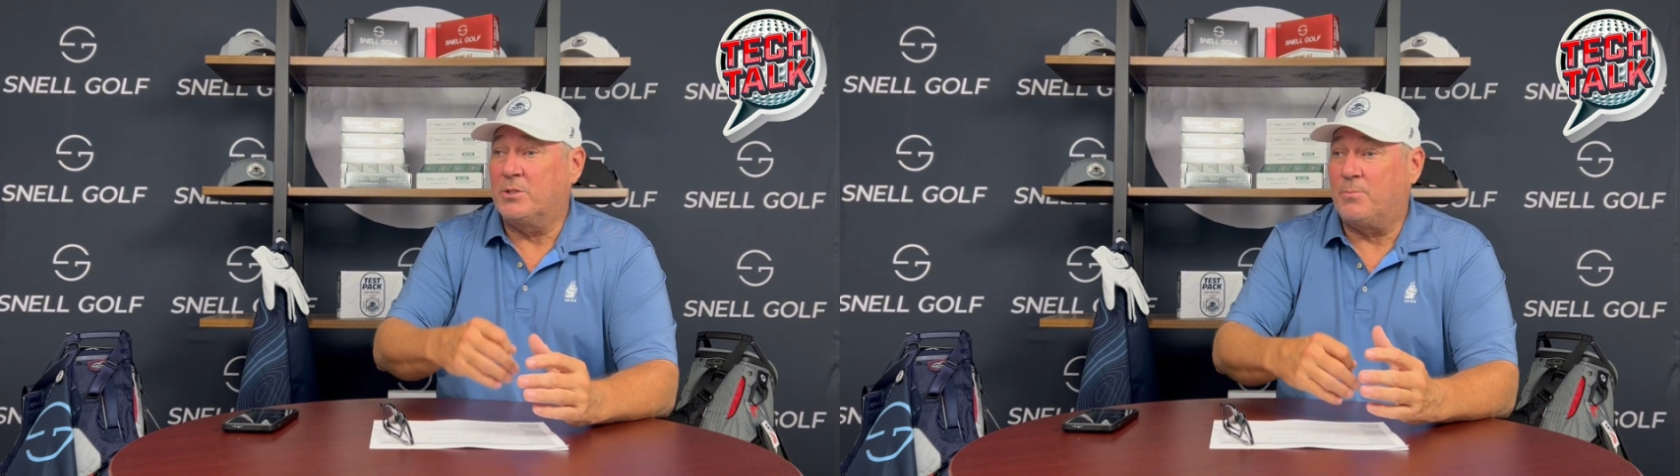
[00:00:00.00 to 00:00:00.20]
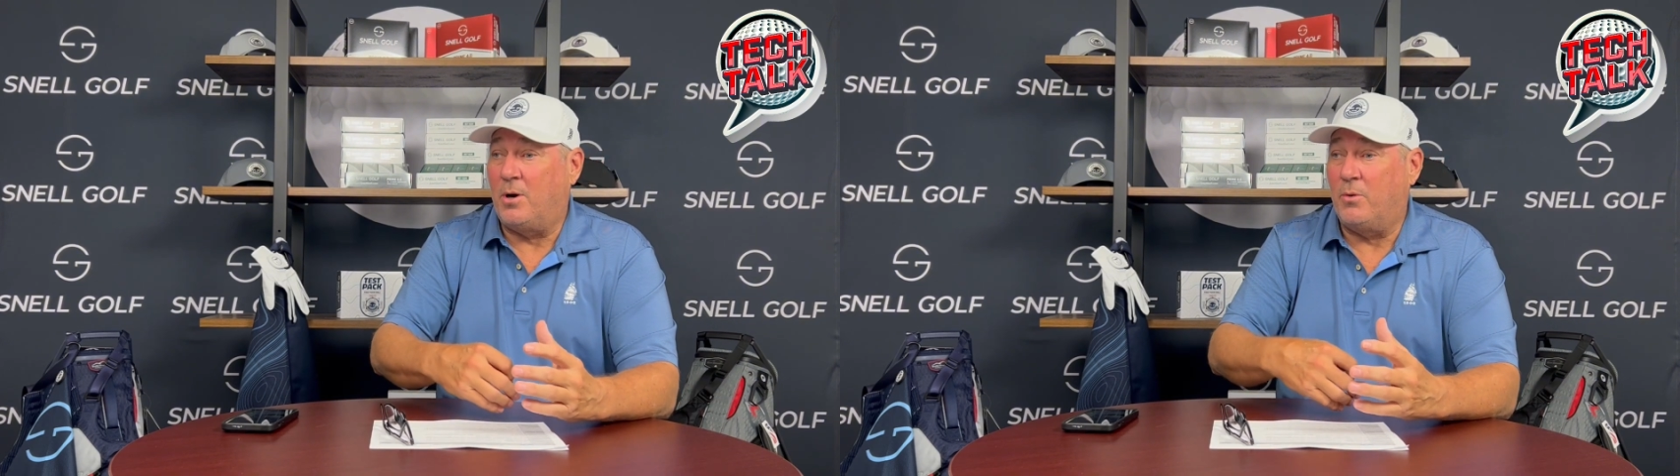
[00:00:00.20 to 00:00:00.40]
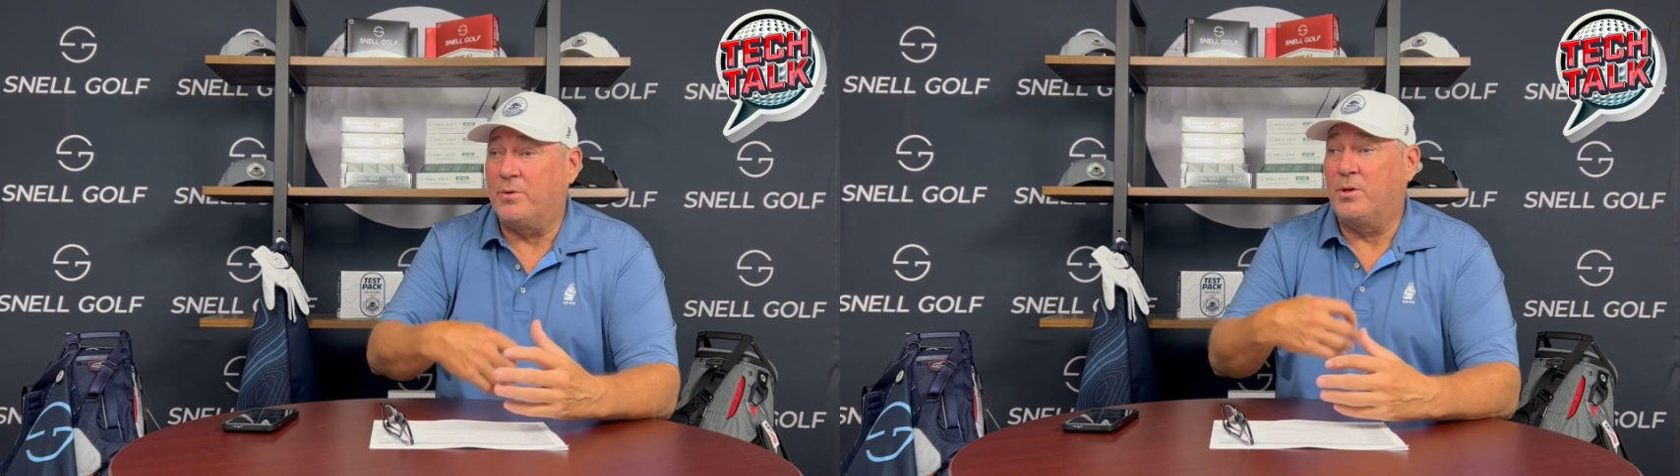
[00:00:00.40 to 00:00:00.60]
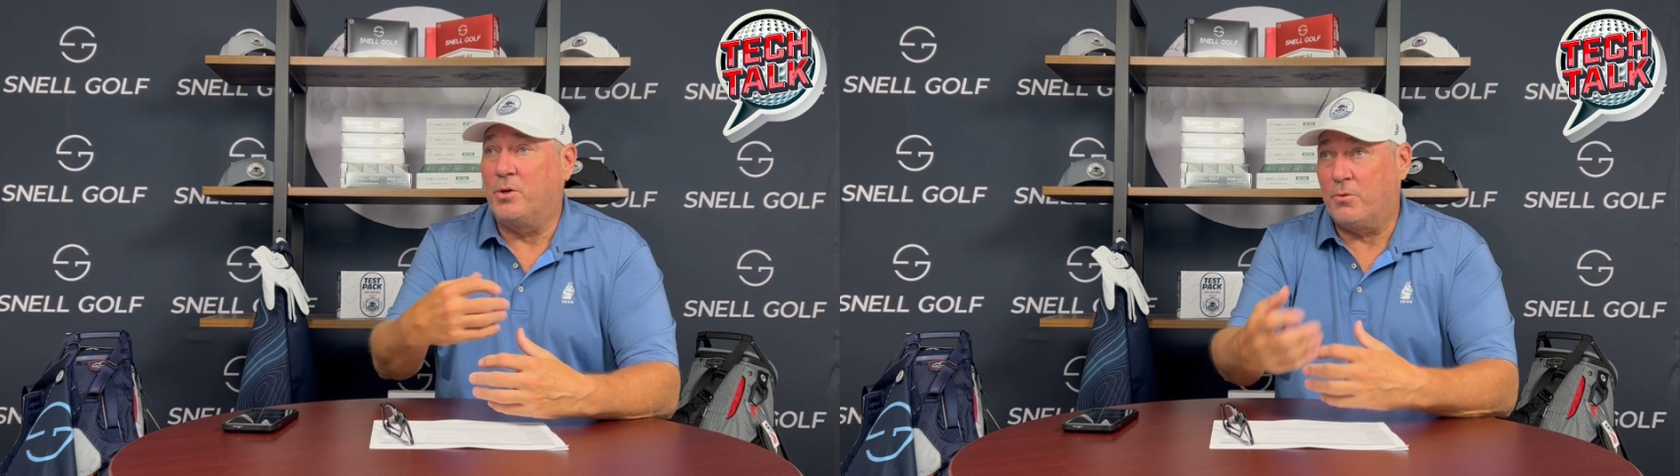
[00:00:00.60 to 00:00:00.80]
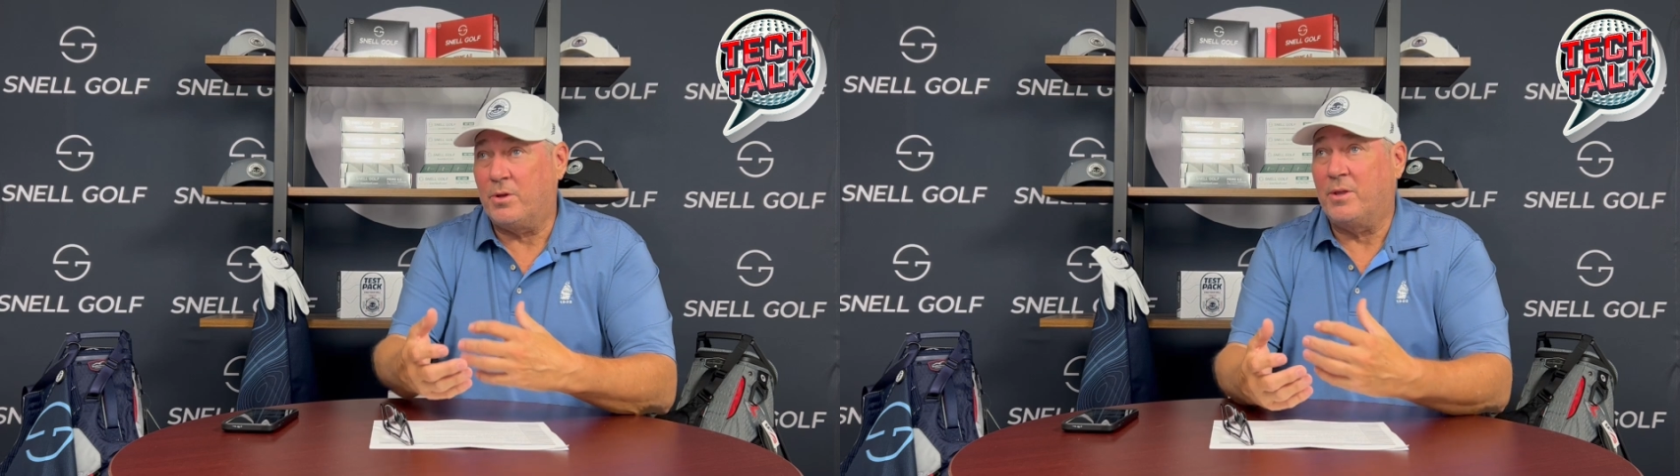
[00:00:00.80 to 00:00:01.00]
ball with a
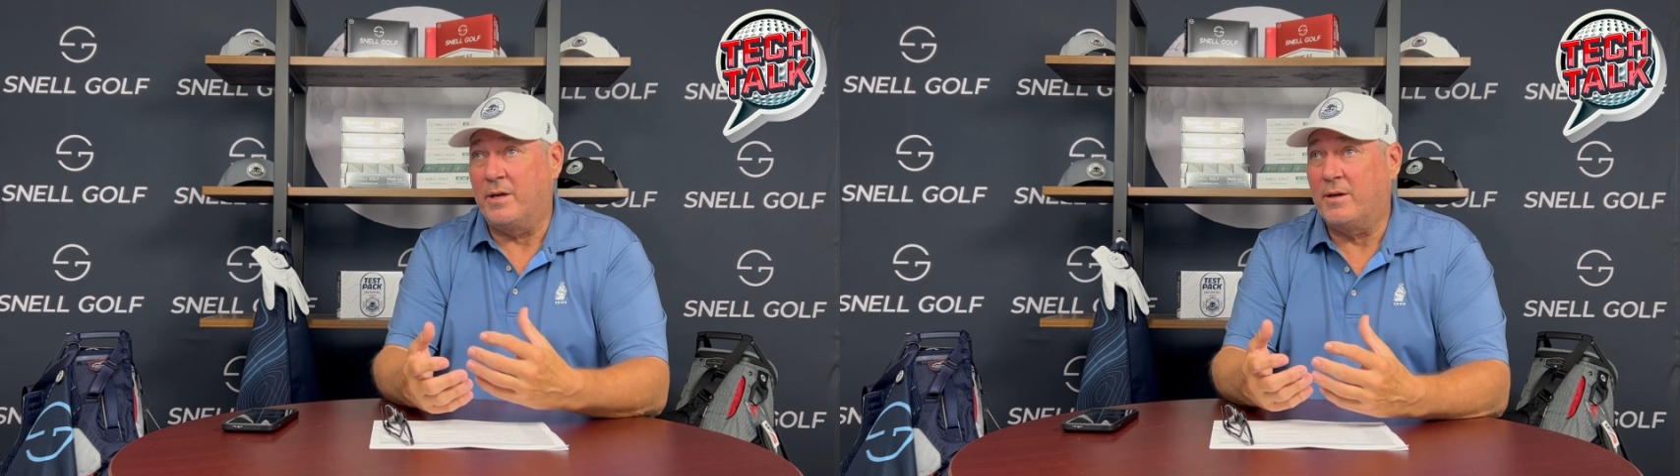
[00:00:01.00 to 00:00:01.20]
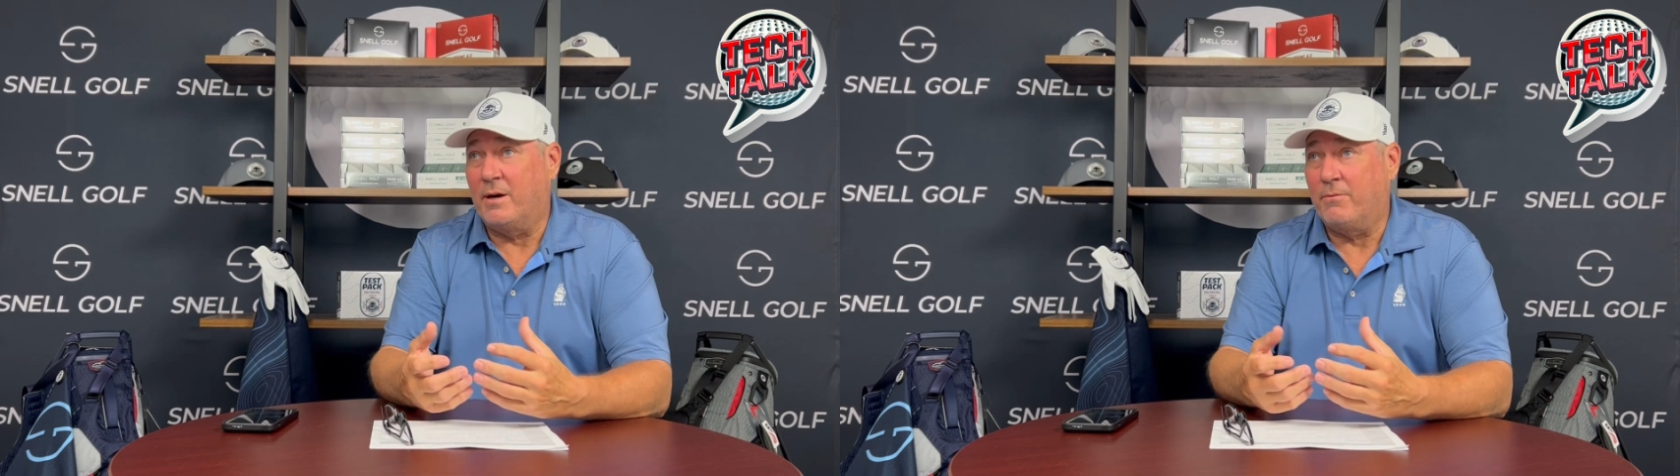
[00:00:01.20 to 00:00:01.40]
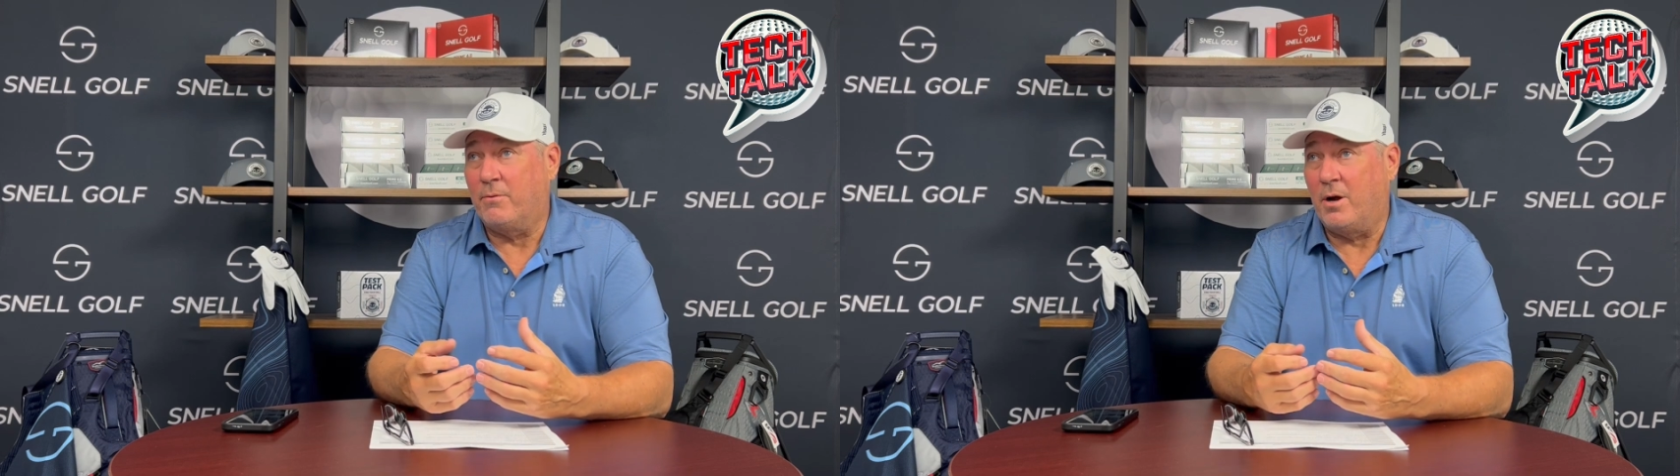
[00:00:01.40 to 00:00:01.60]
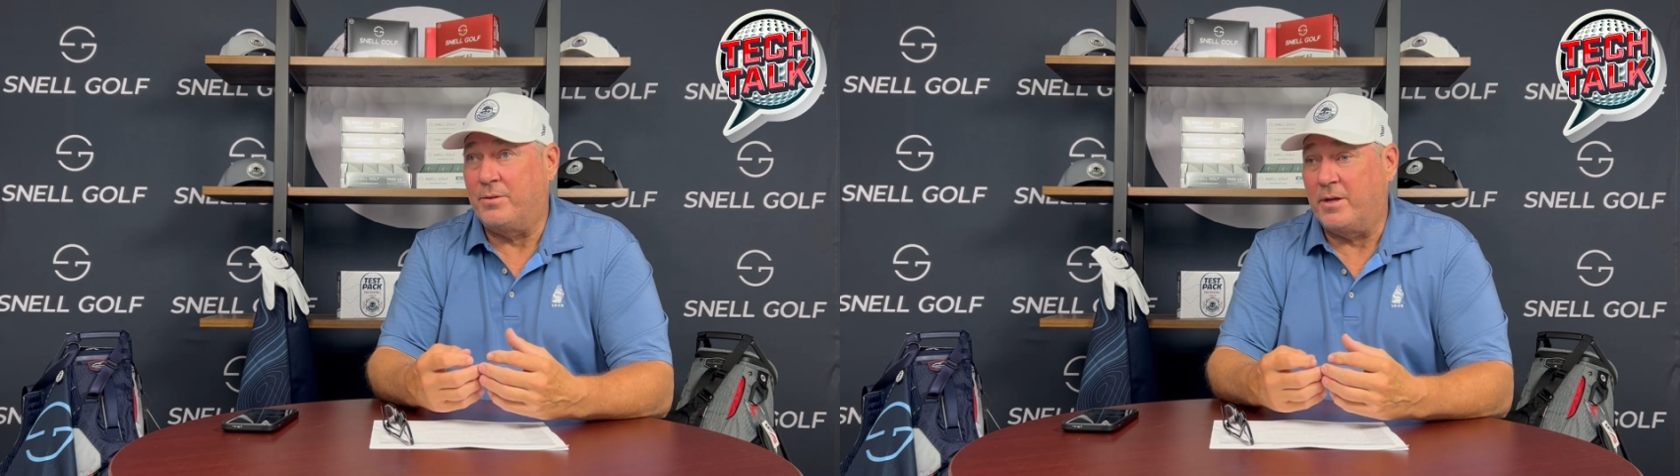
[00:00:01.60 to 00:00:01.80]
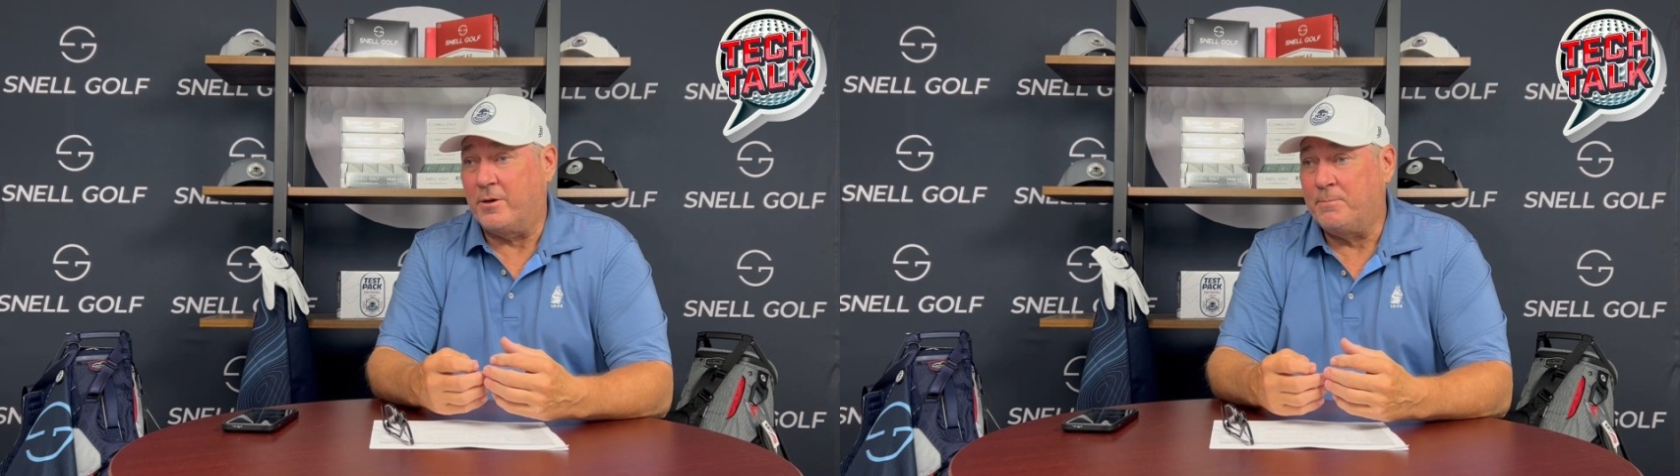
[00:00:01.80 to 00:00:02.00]
urethane cover on
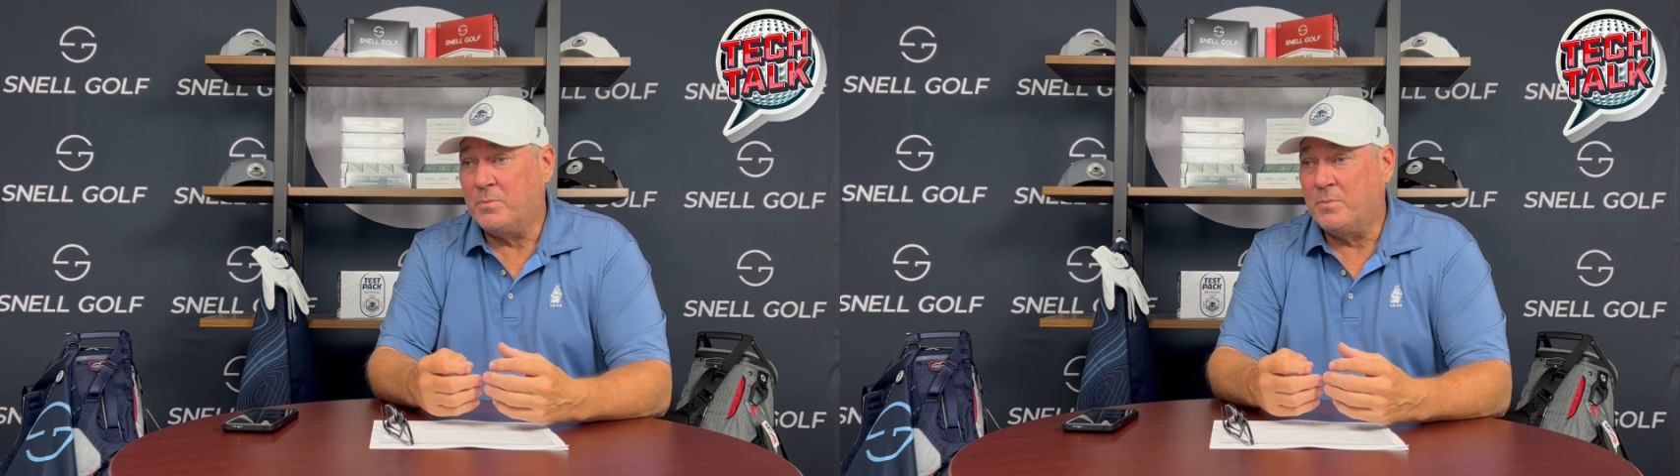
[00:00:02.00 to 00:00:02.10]
there,